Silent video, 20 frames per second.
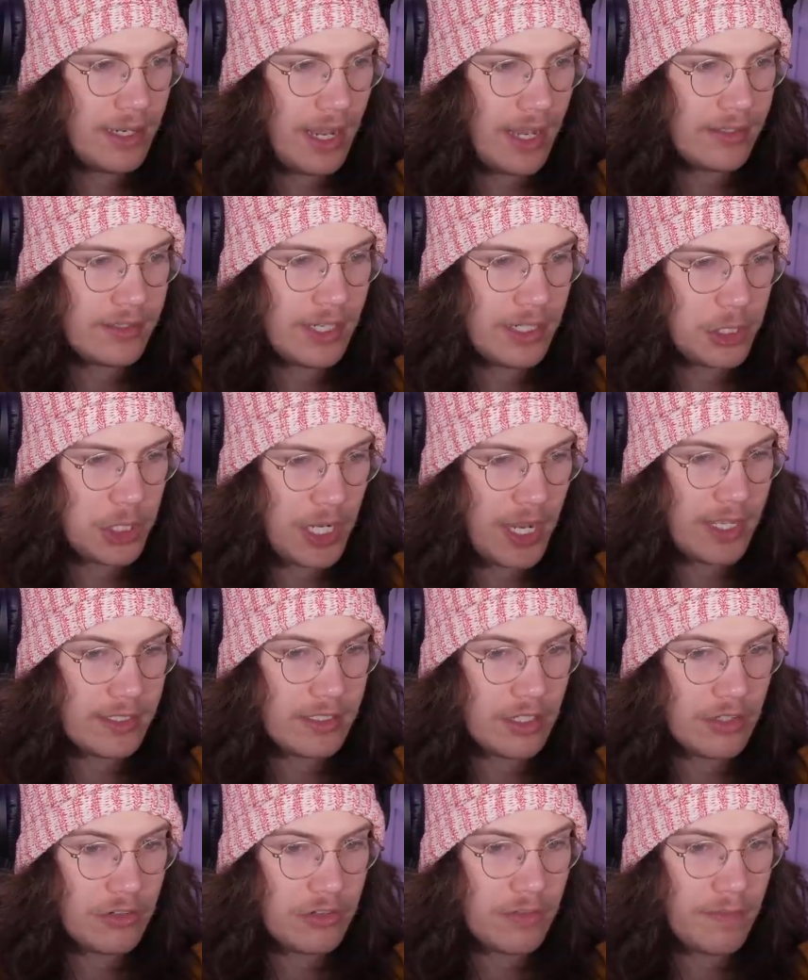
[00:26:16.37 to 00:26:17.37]
now's our
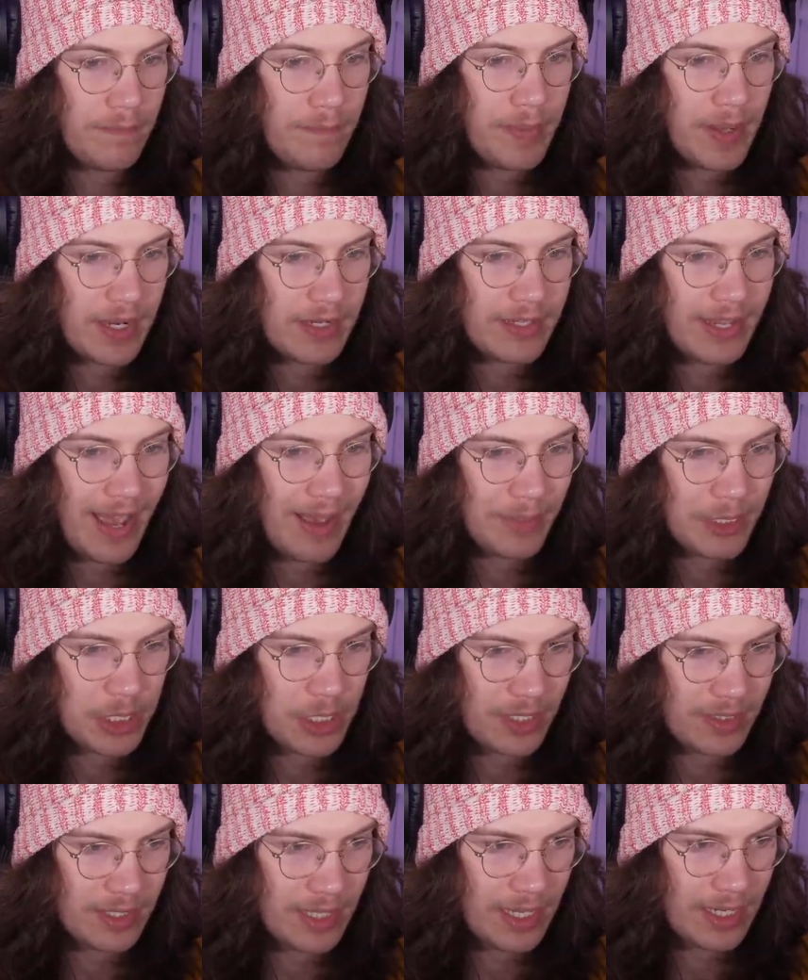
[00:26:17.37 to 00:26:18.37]
chance to do some big
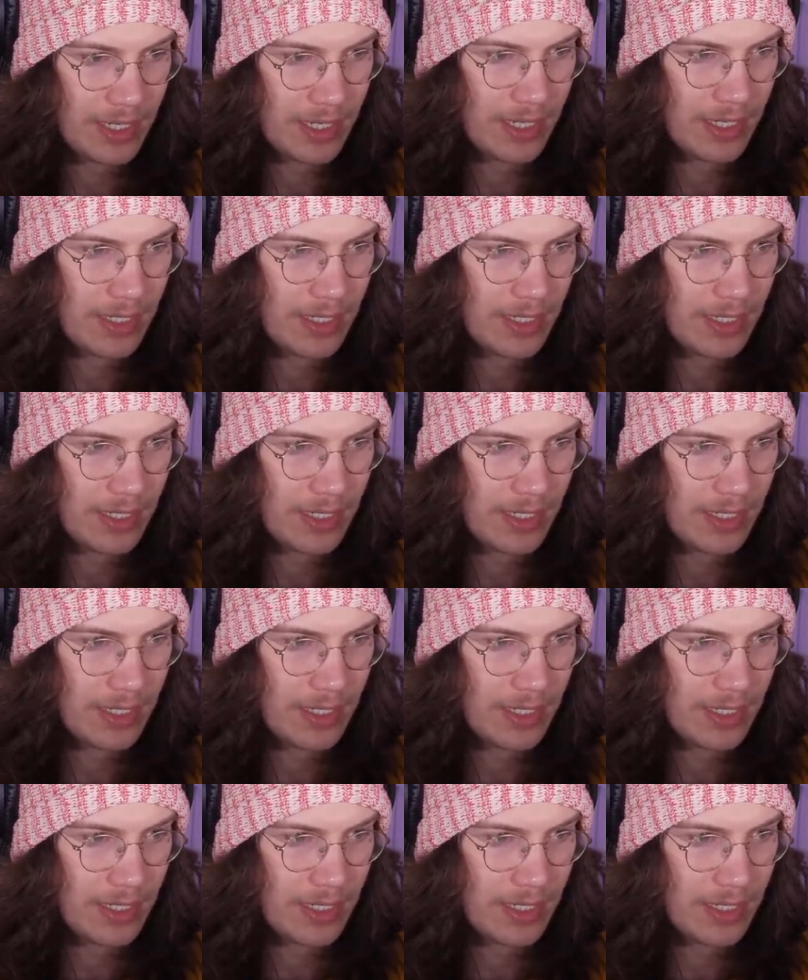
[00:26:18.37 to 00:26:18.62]
damage, I think.